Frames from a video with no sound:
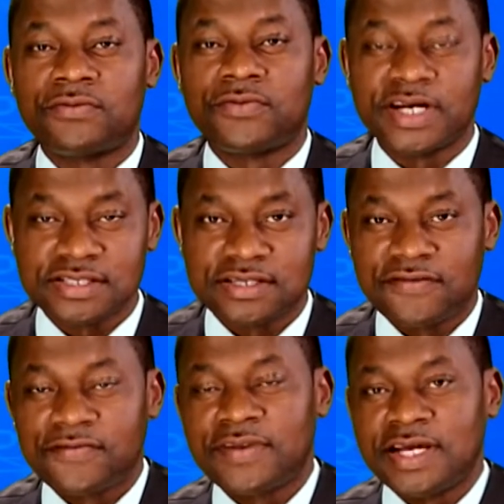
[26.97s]
rest
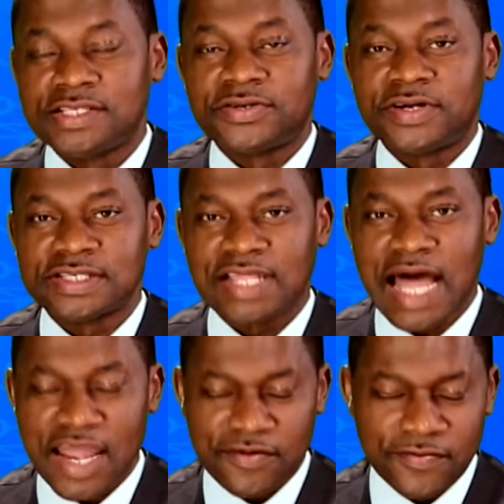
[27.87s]
of Nigeria's
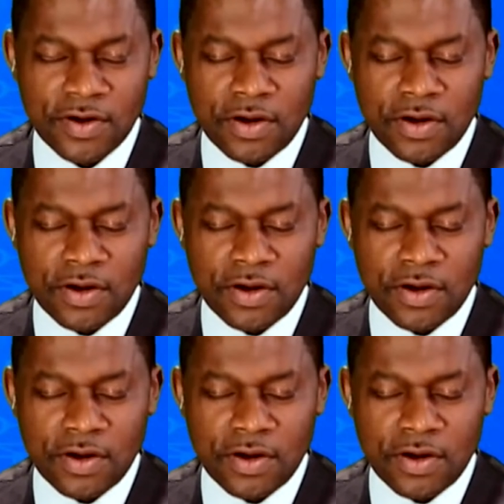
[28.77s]
life.